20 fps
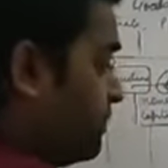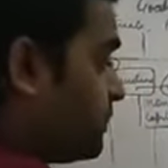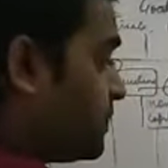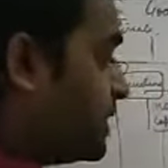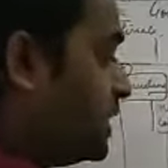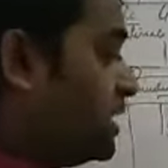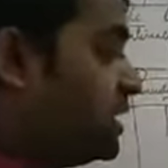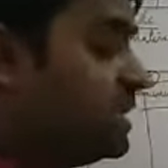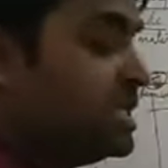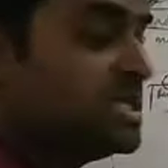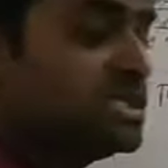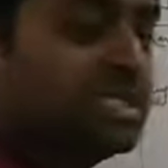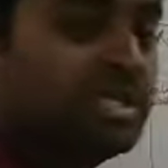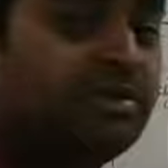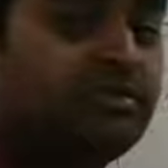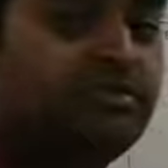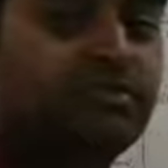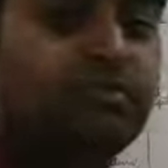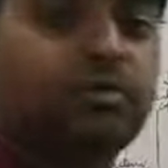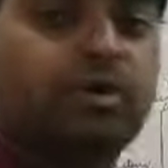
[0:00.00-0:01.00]

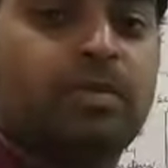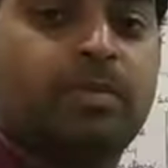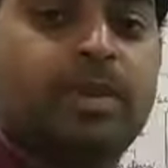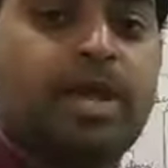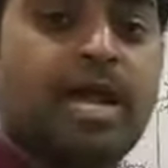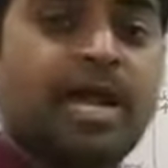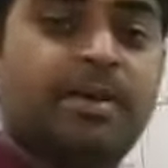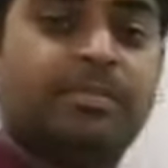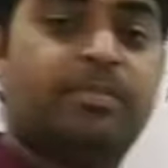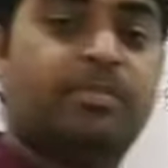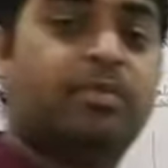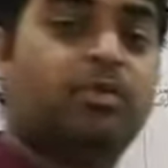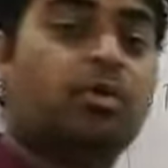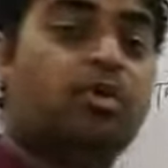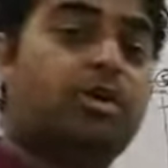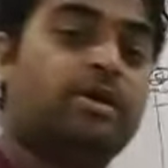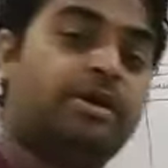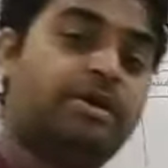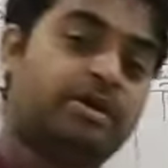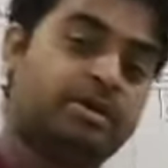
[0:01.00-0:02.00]
received from
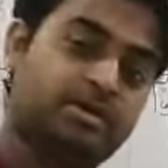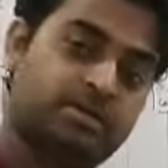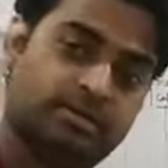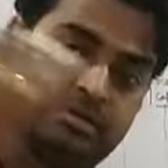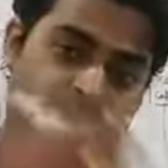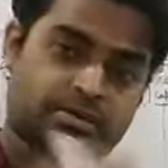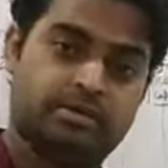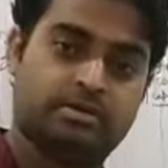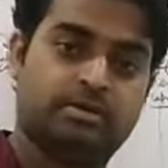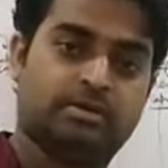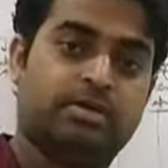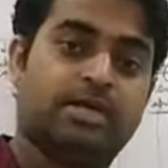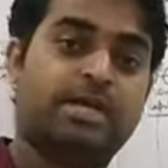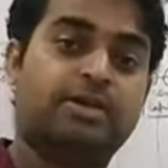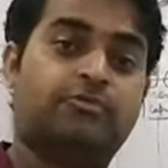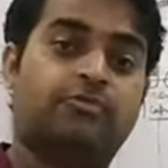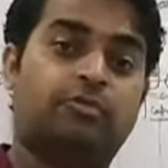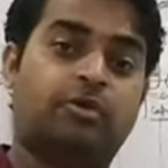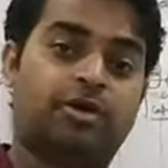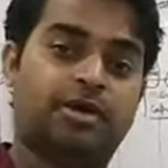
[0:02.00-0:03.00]
abroad,
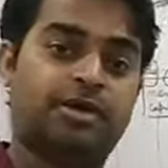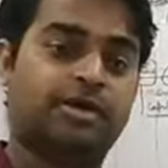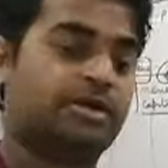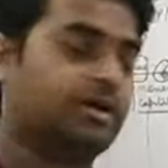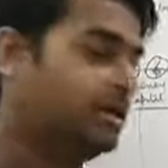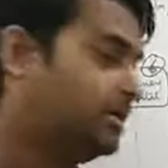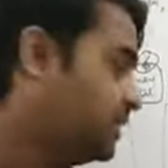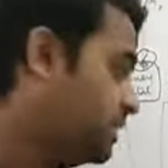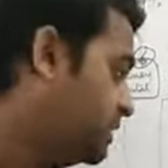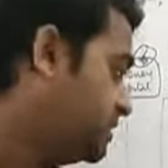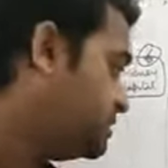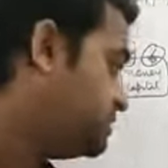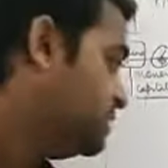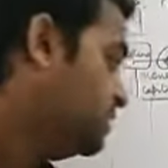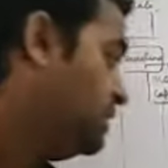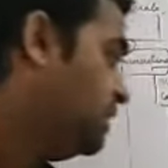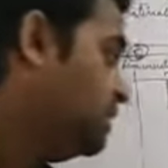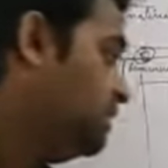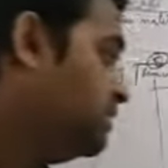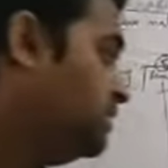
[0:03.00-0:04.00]
like foreign countries,
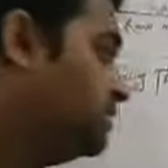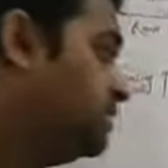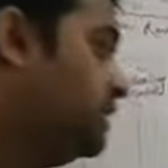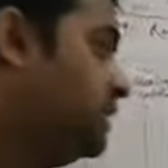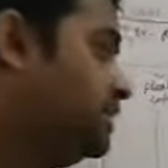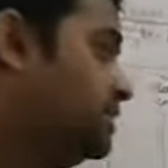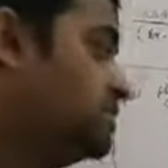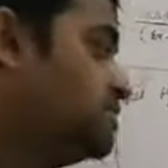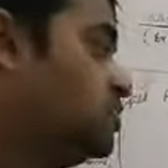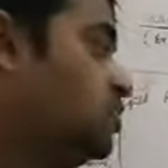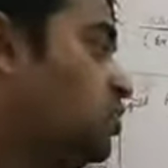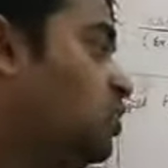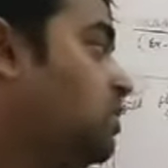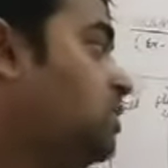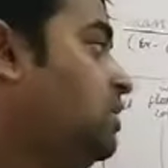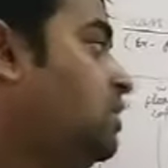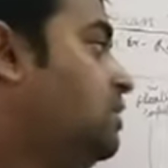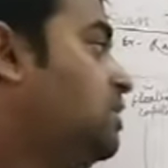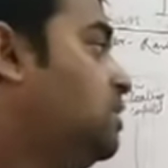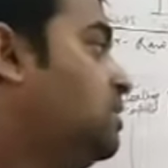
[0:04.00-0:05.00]
that is
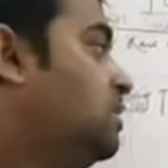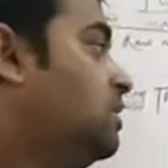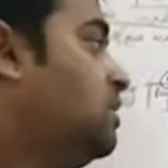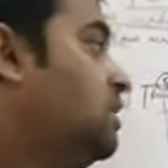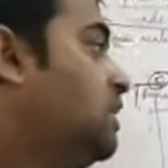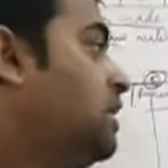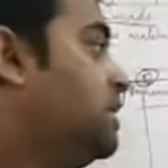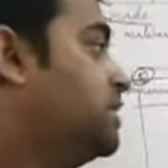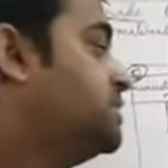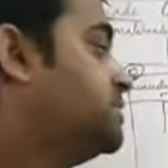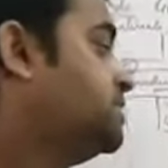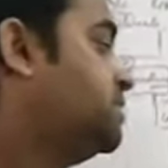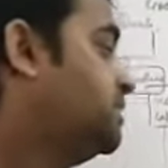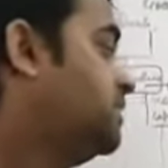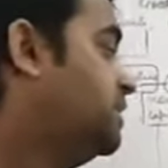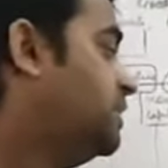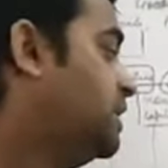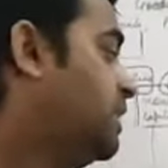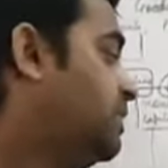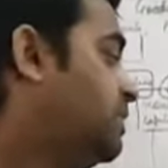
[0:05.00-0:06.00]
called
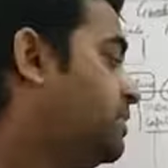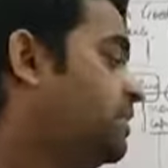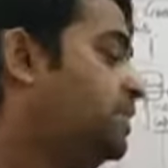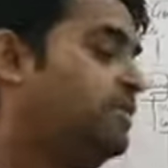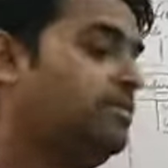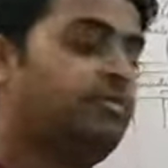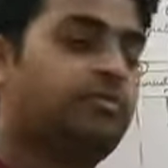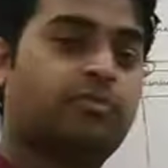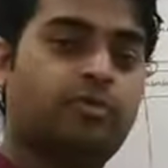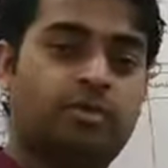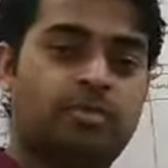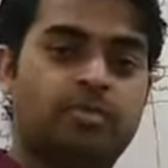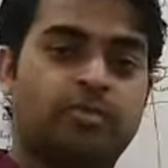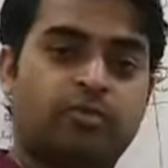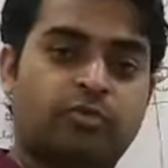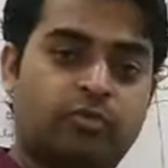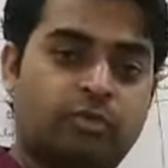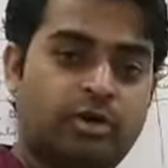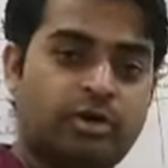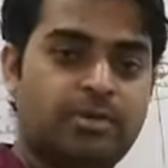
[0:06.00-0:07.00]
external capital,
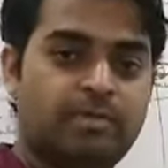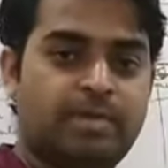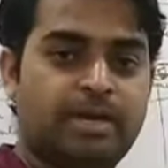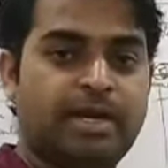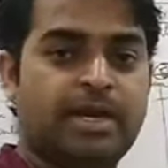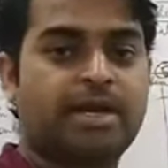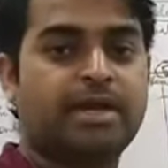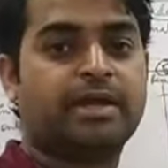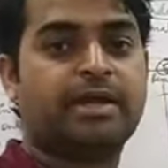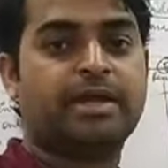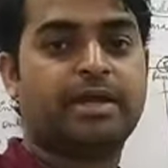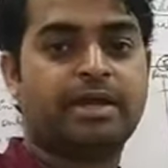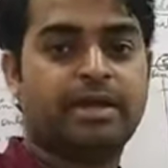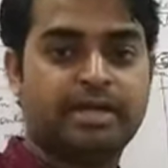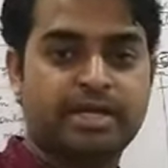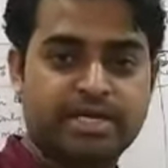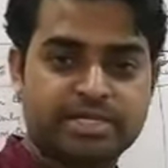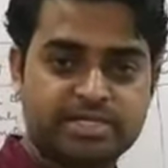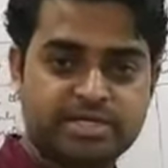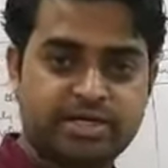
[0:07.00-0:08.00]
from World Bank,
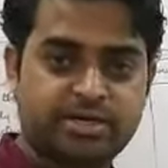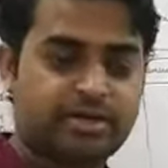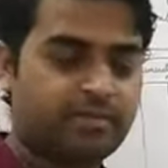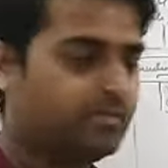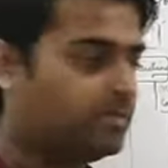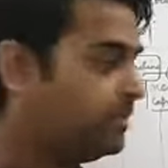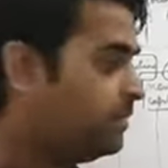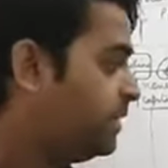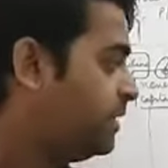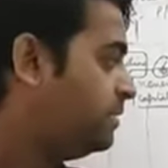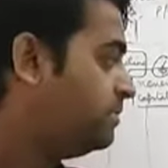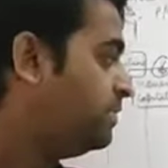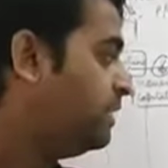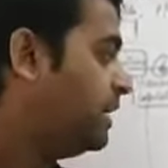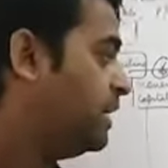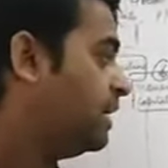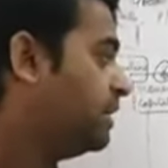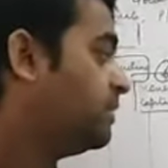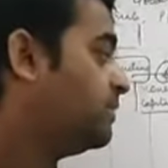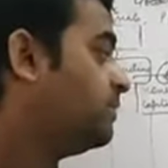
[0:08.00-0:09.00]
Asian Development
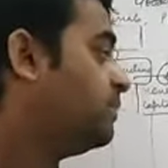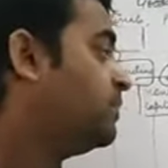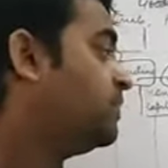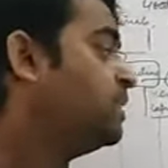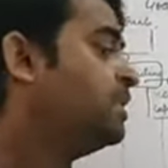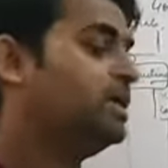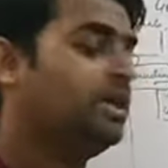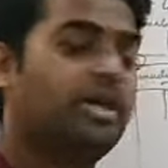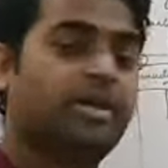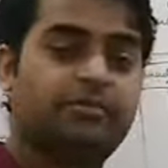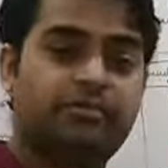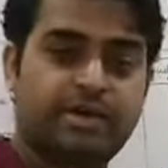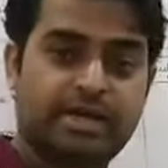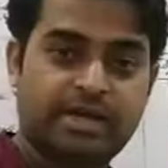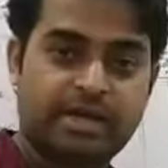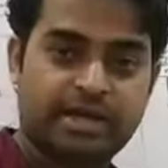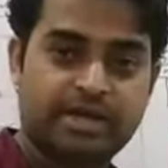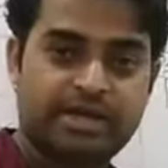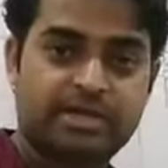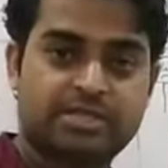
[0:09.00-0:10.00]
Bank,
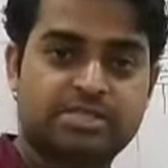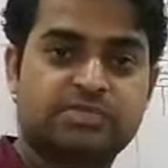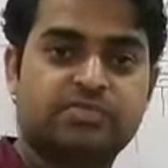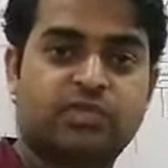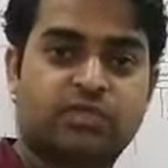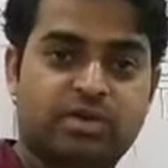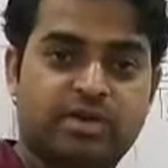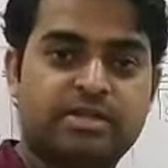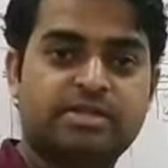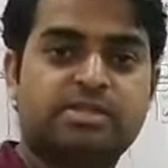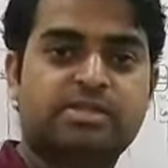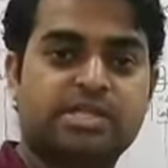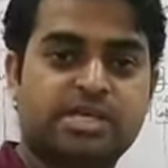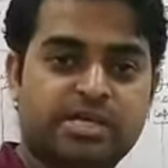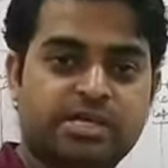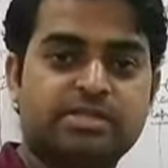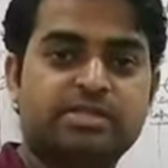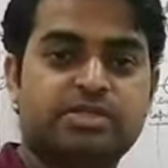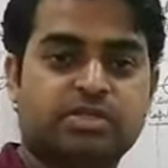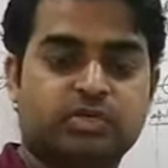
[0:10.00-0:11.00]
FIIs, foreign
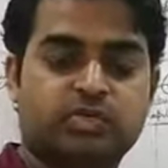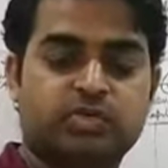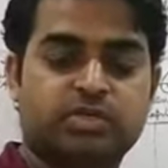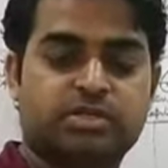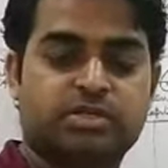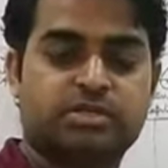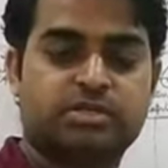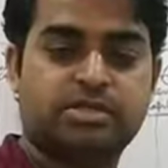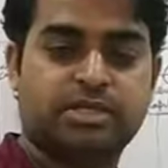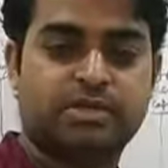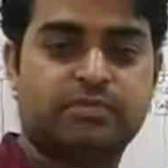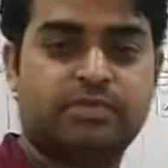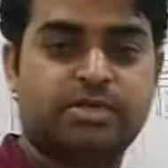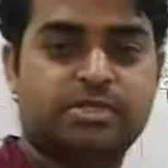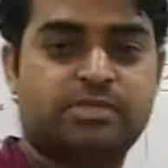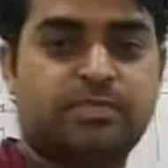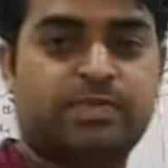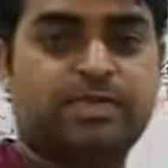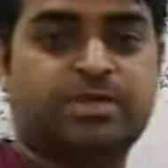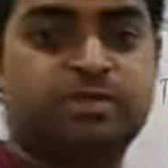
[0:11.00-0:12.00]
institutions,
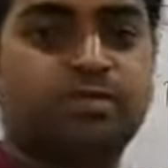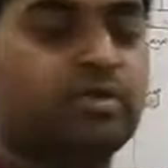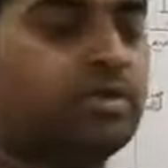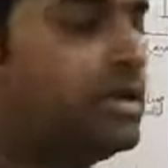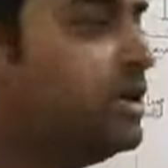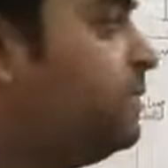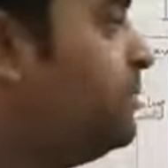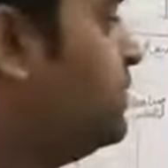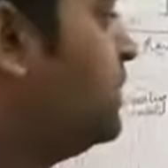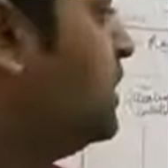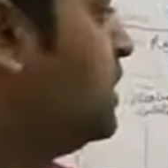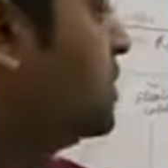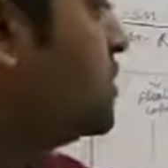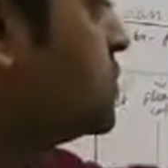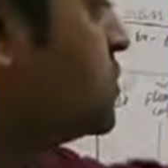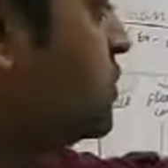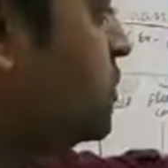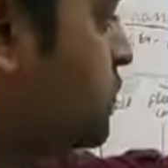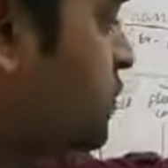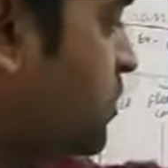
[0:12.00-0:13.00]
investments. Okay,
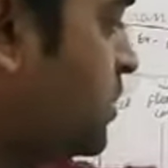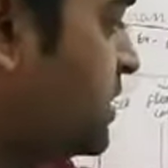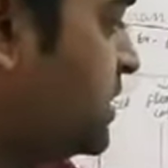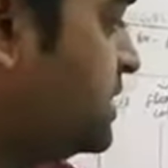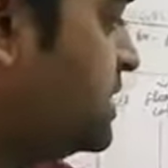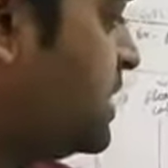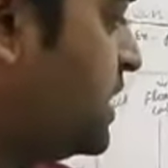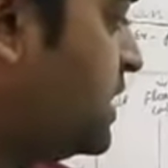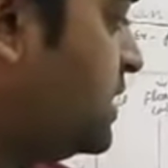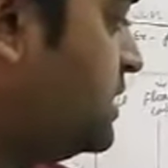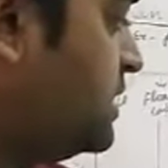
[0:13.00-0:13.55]
so what are